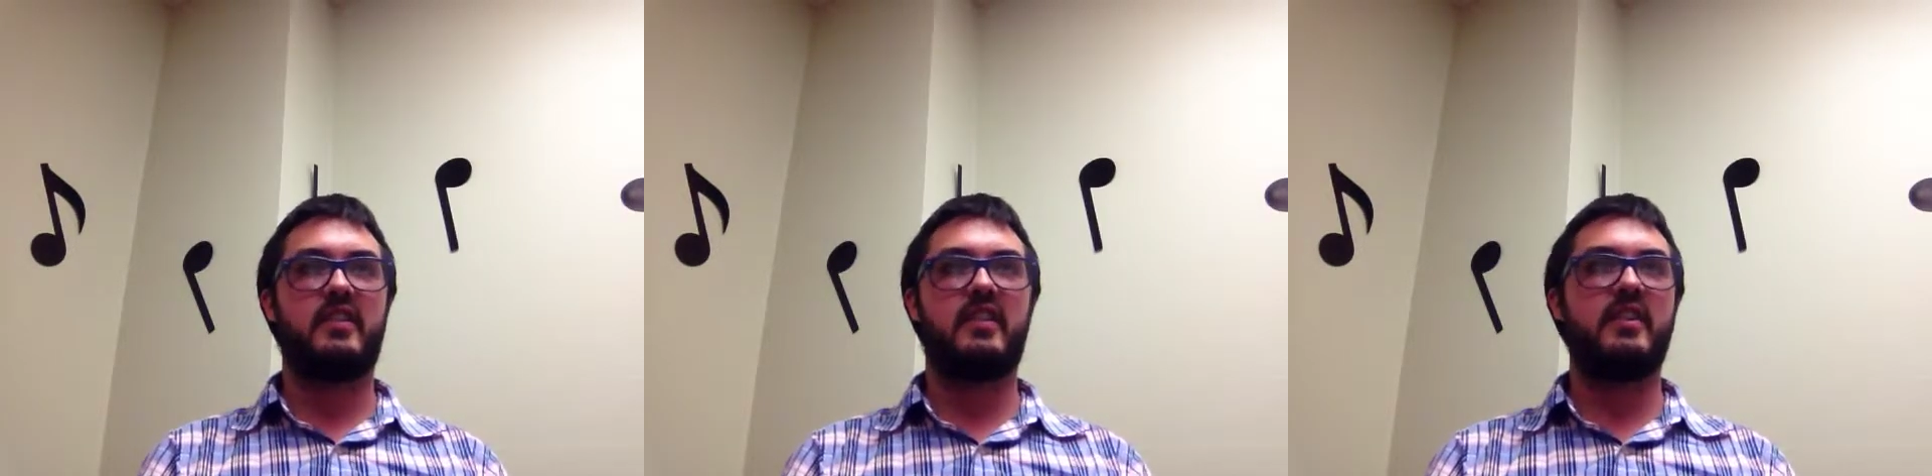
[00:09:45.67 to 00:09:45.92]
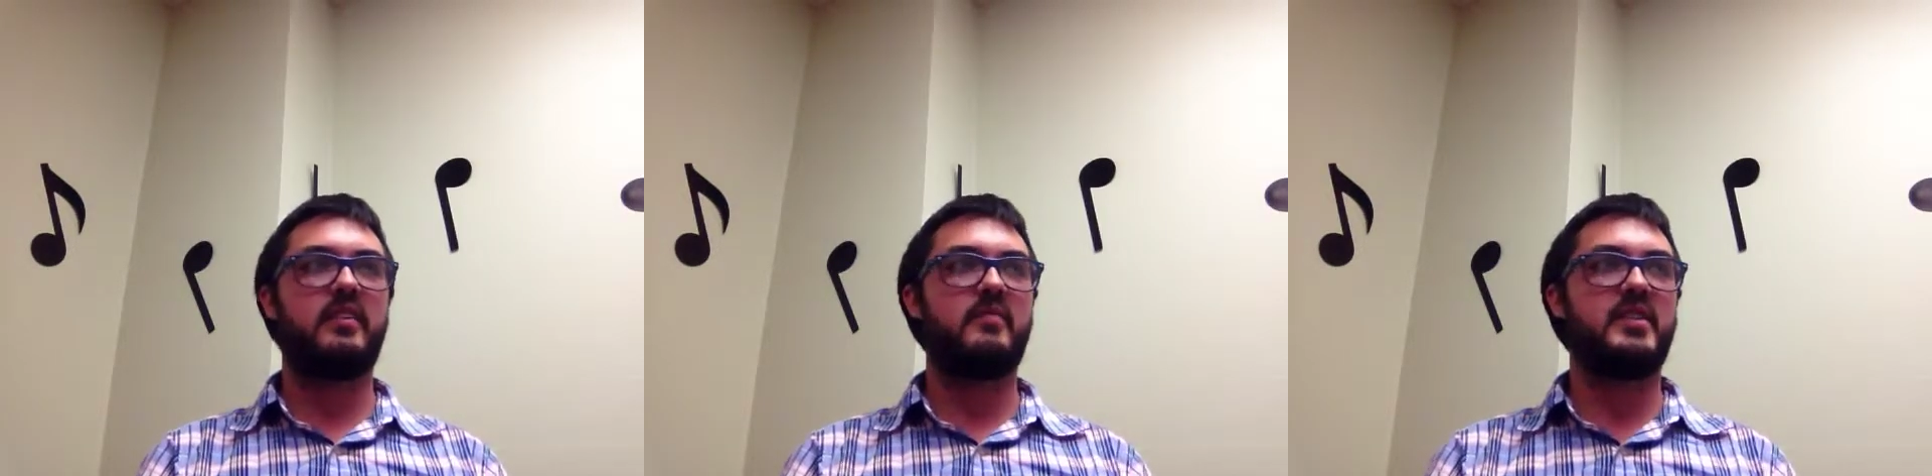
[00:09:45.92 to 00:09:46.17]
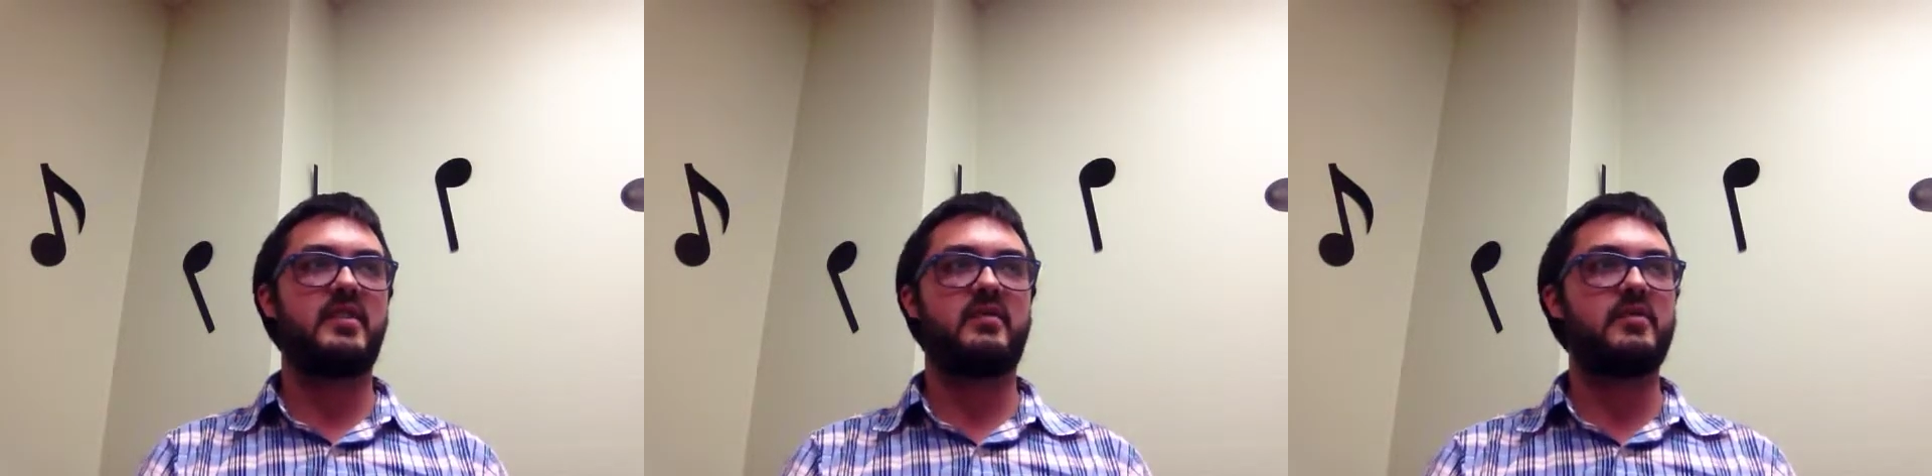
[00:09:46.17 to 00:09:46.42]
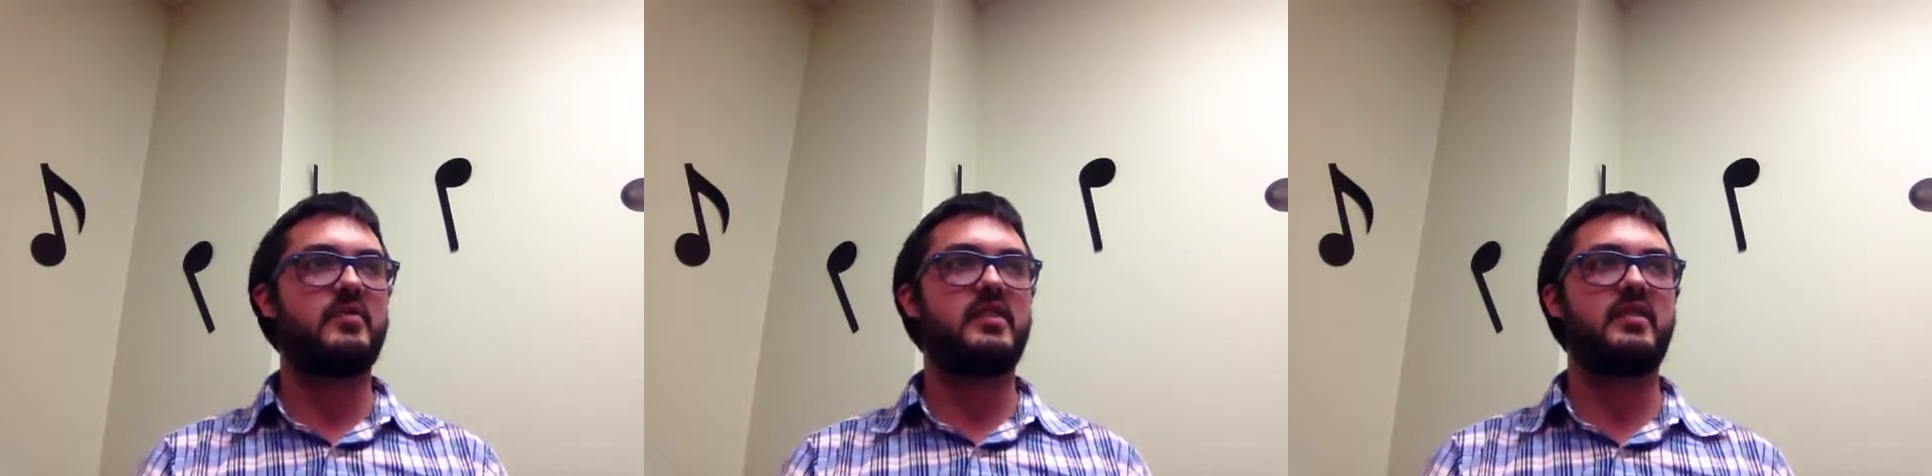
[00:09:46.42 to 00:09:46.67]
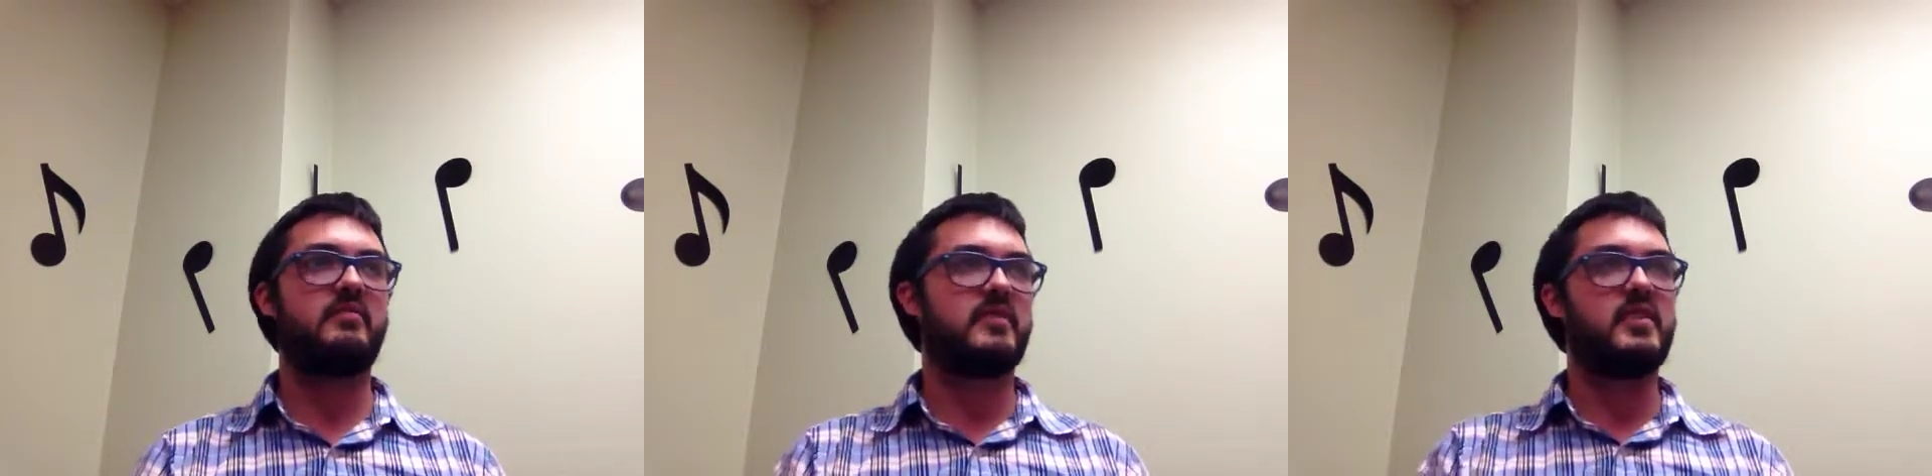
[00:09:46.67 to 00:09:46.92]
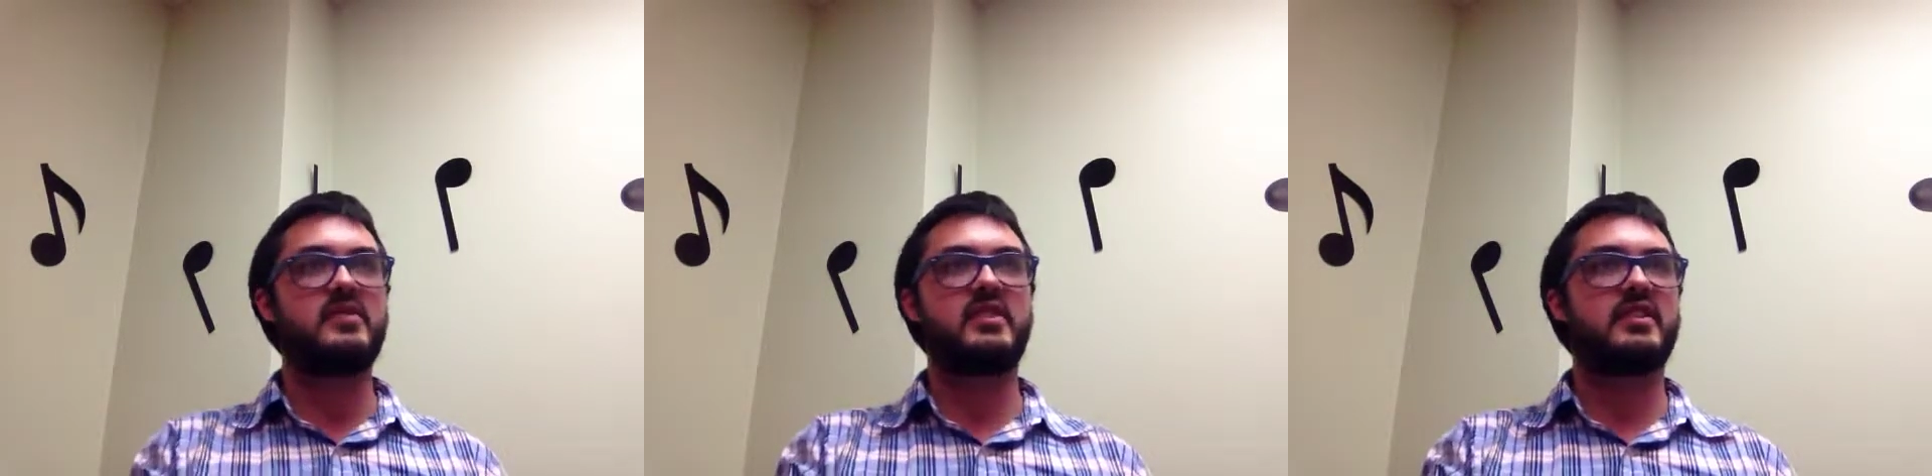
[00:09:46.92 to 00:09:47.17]
including
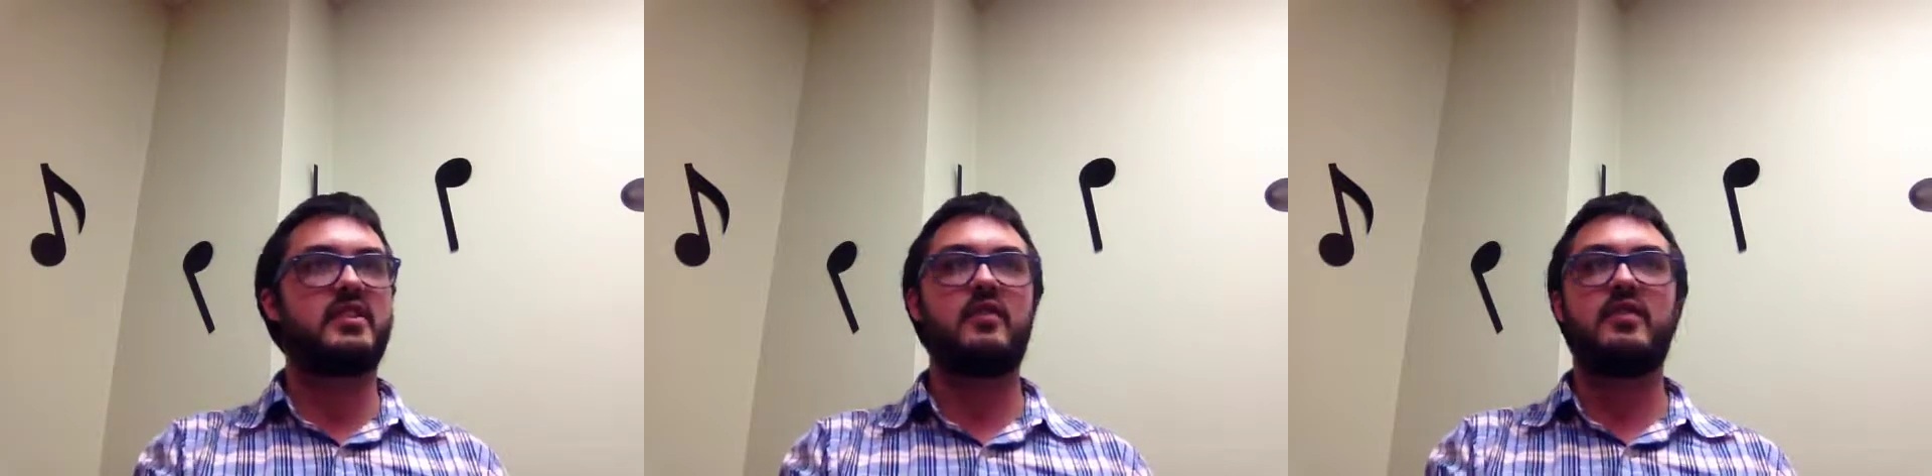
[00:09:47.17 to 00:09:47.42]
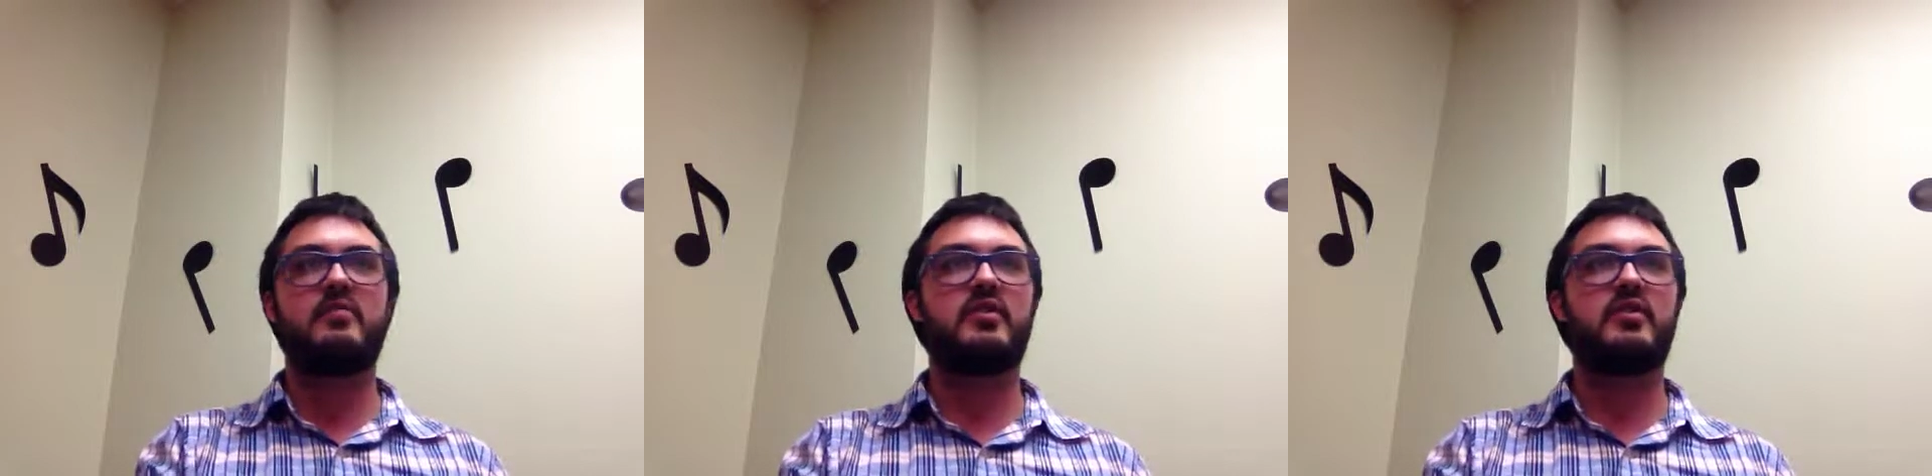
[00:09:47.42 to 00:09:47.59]
using a toning